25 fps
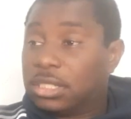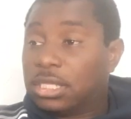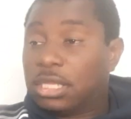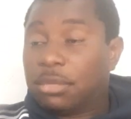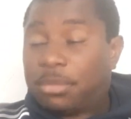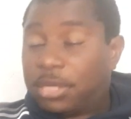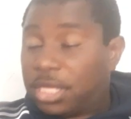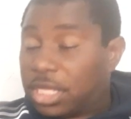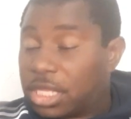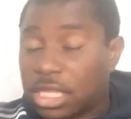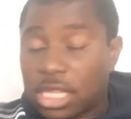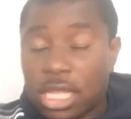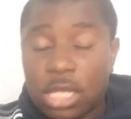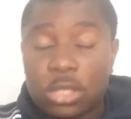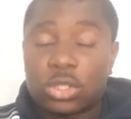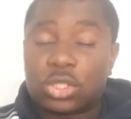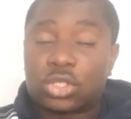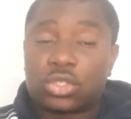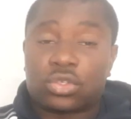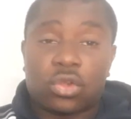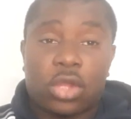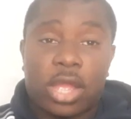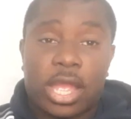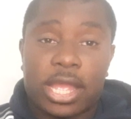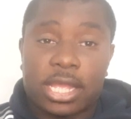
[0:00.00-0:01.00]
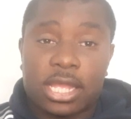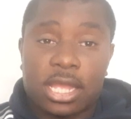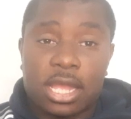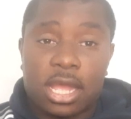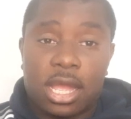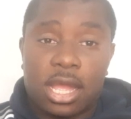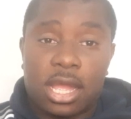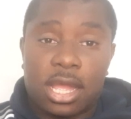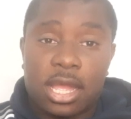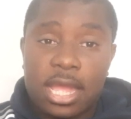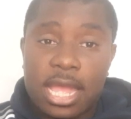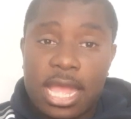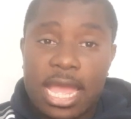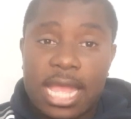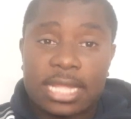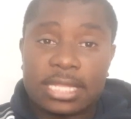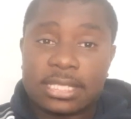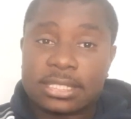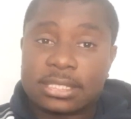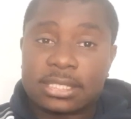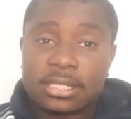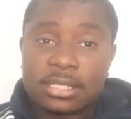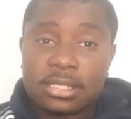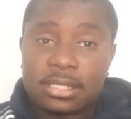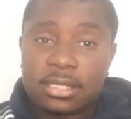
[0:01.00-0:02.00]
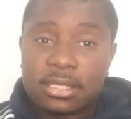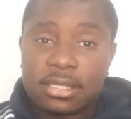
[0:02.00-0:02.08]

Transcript: going to be the lone striker, and